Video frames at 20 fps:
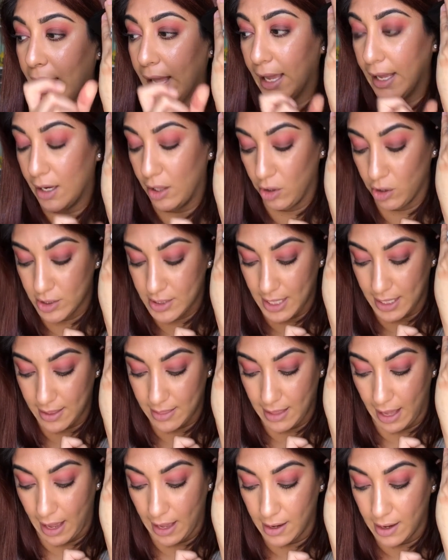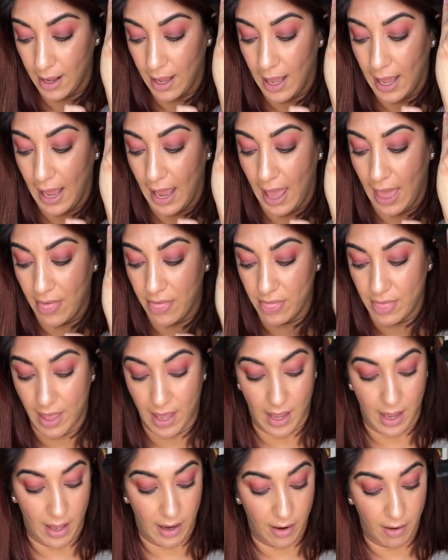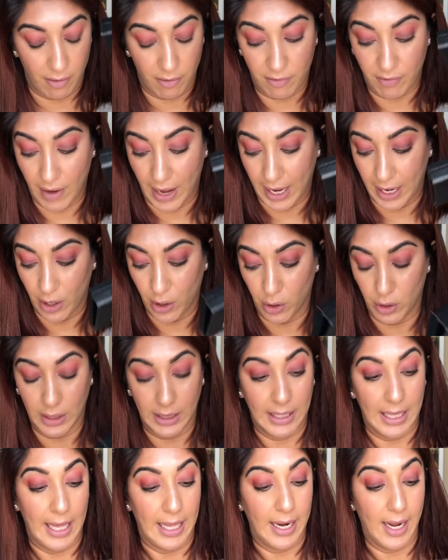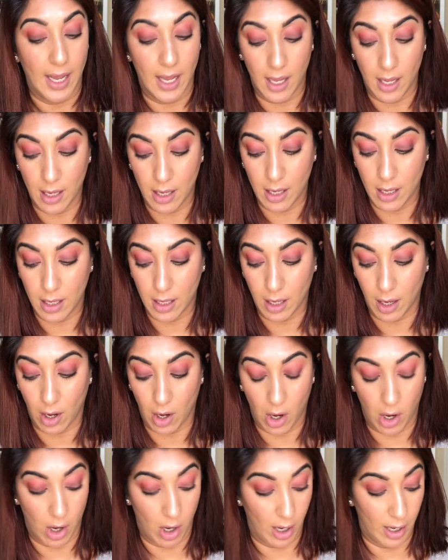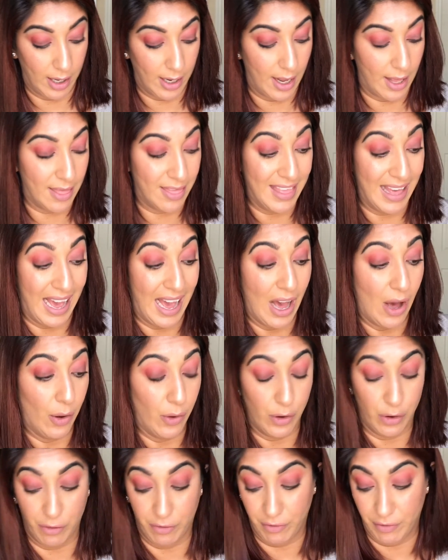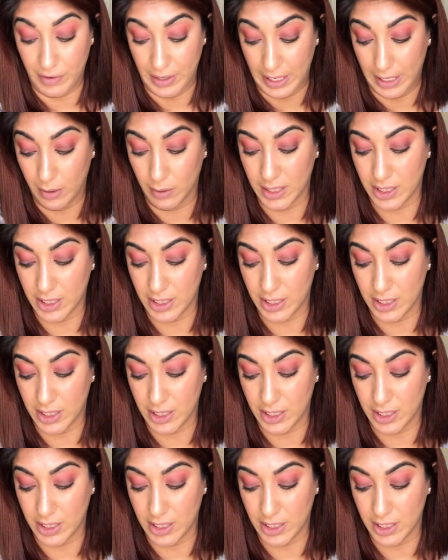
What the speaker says: And it looks like that. And then Violetta on the outer V.